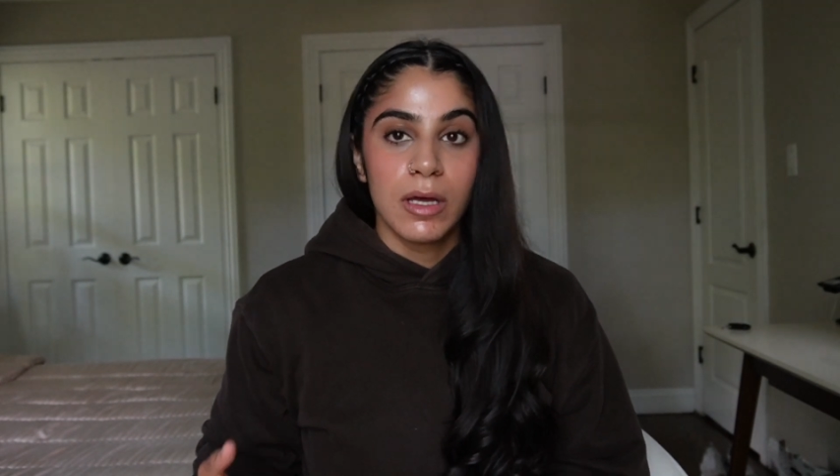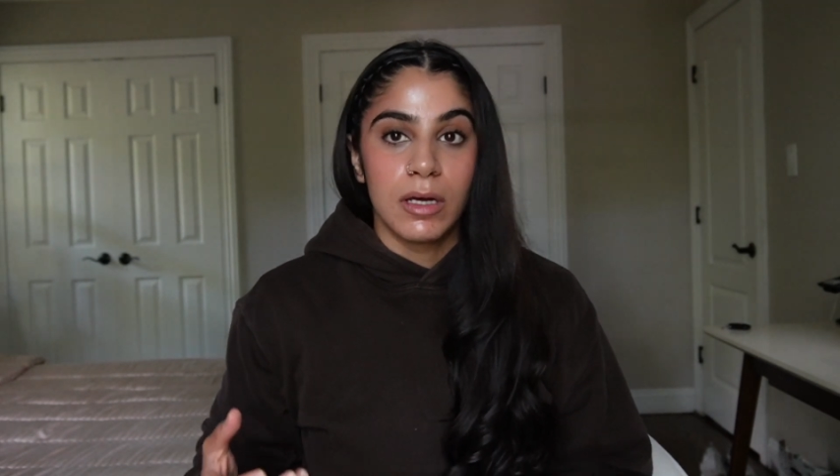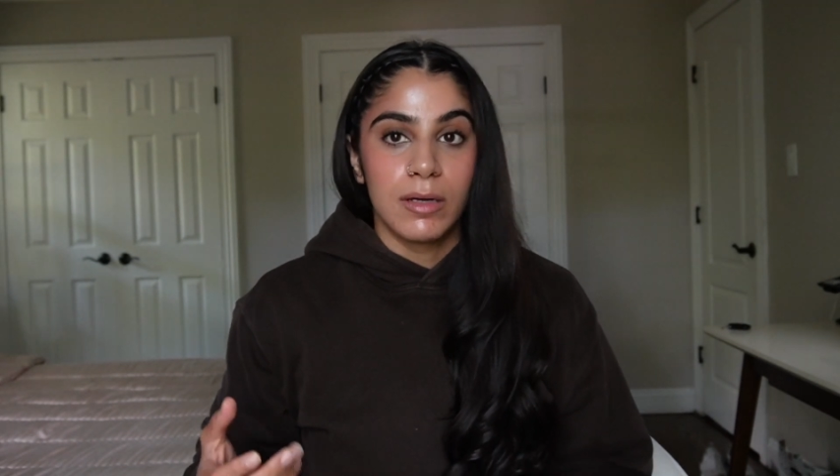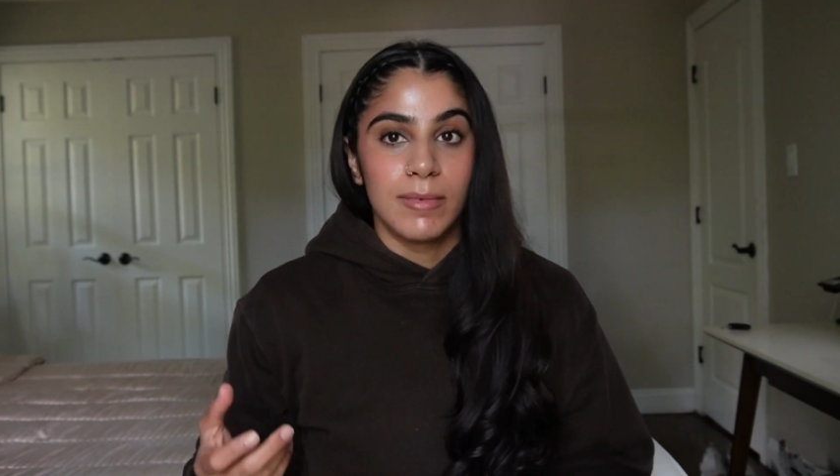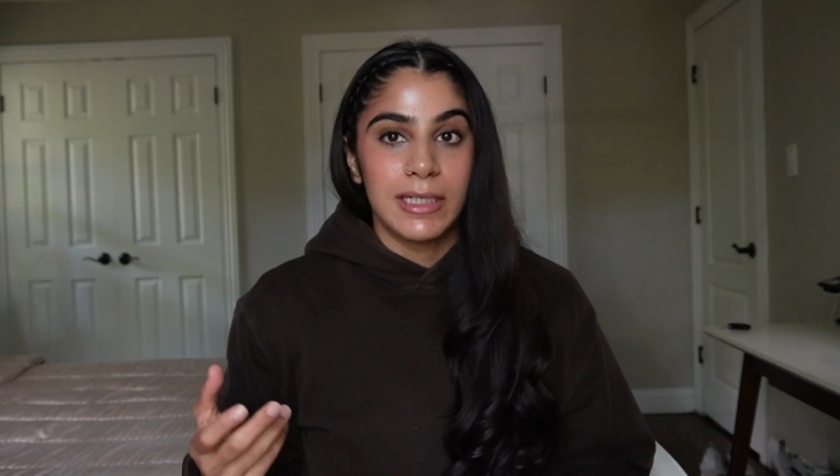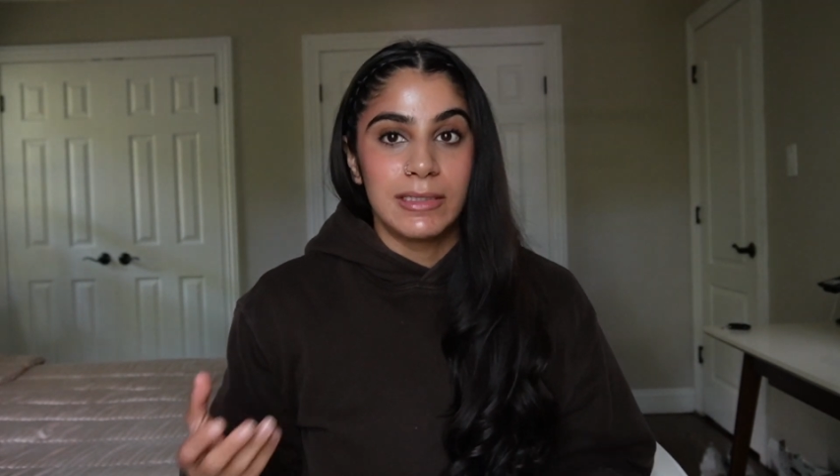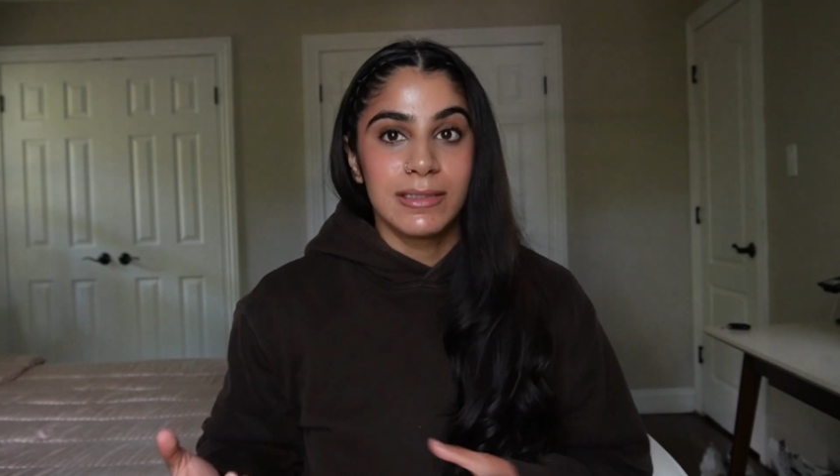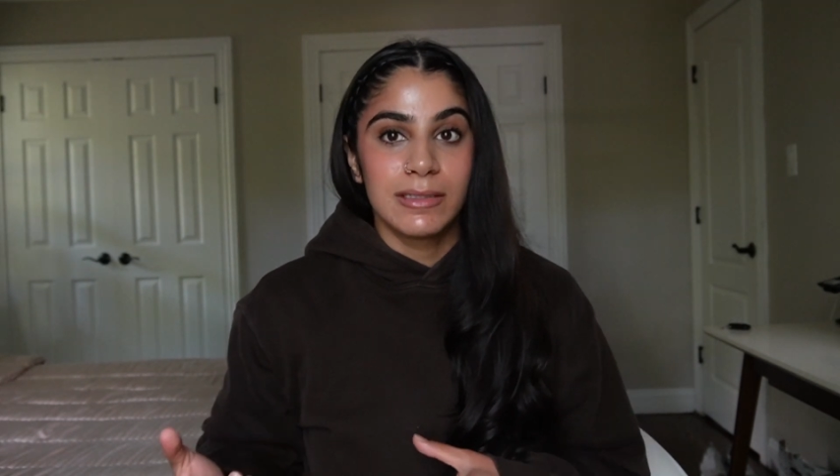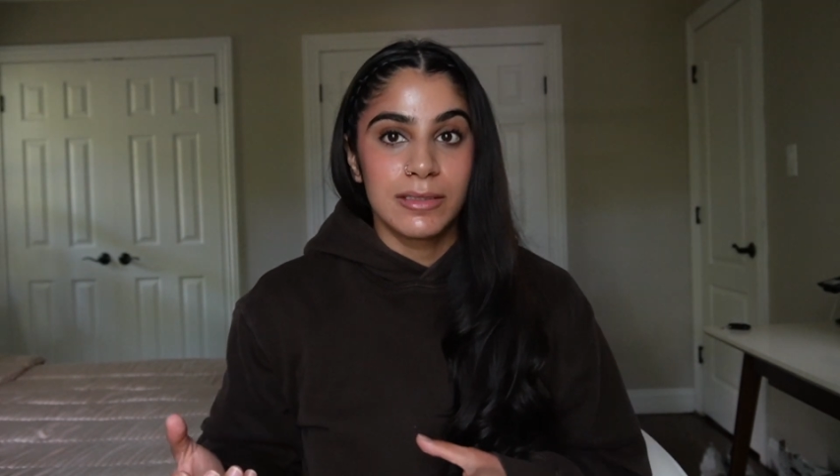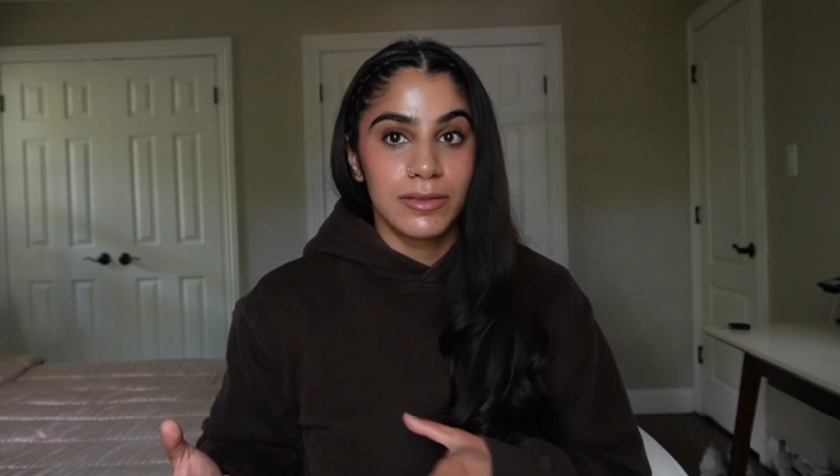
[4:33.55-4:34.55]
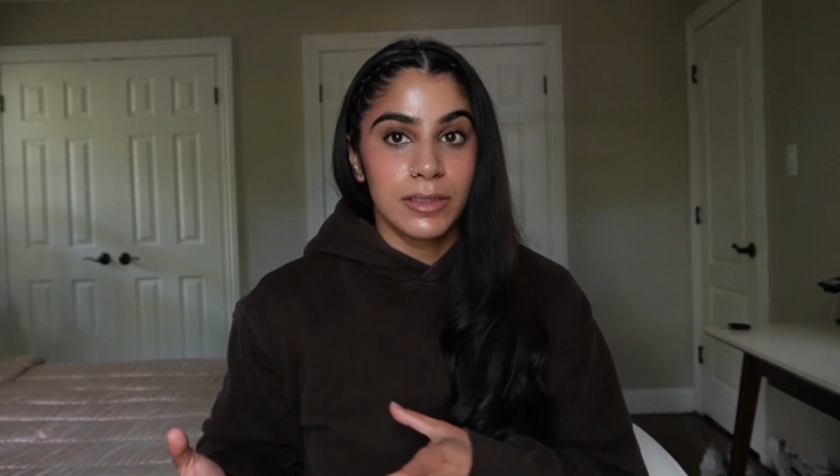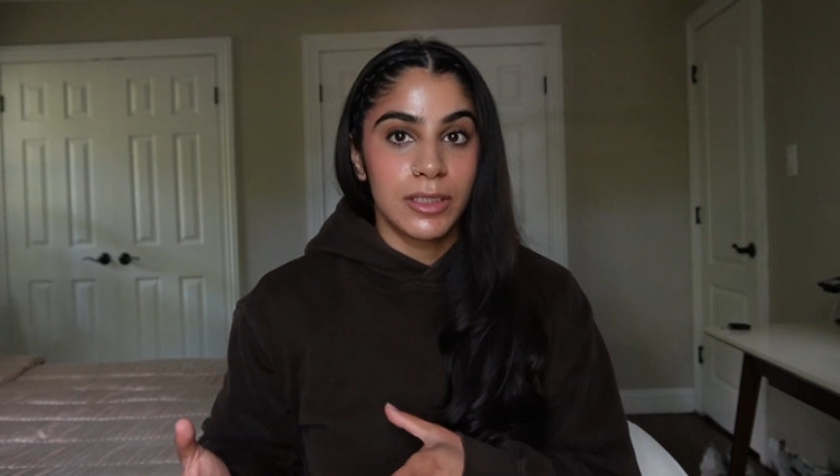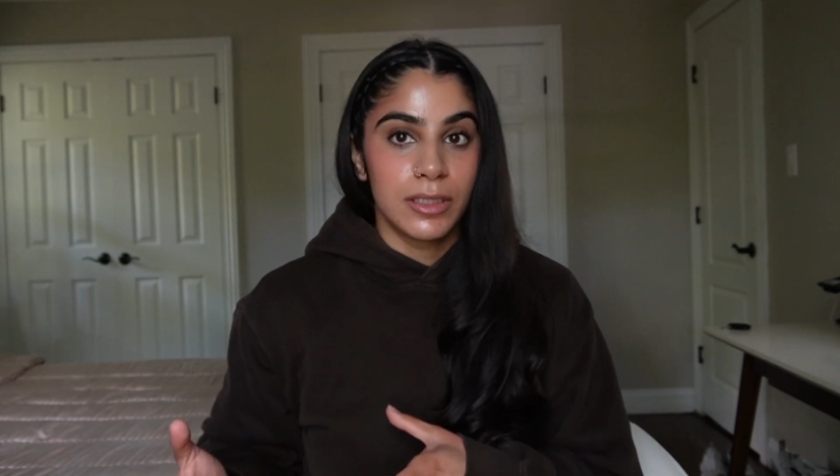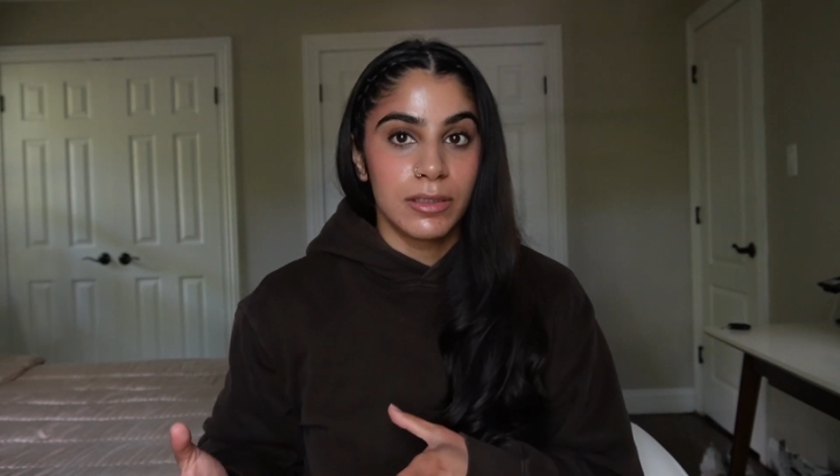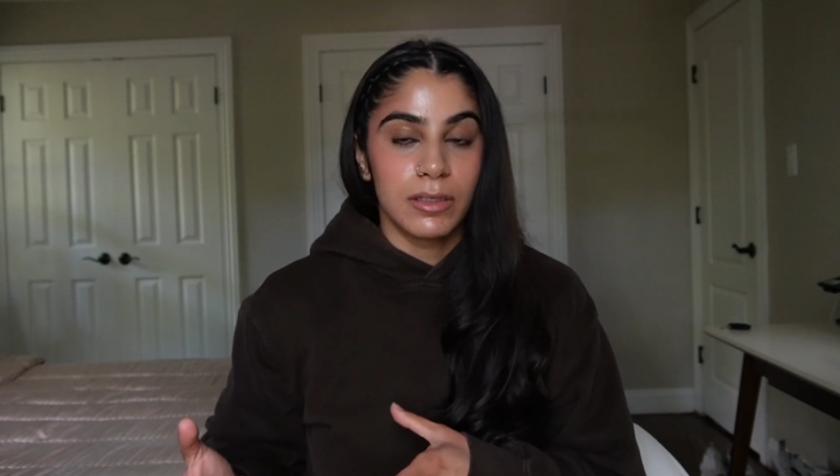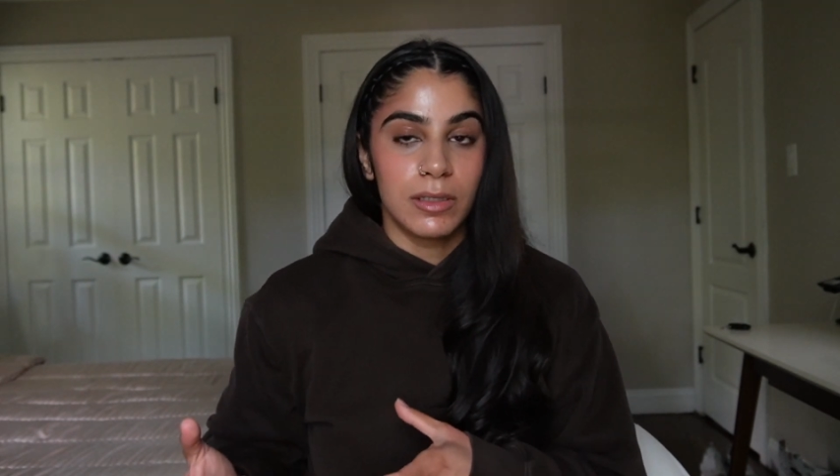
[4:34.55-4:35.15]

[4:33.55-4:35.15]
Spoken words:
I did still hear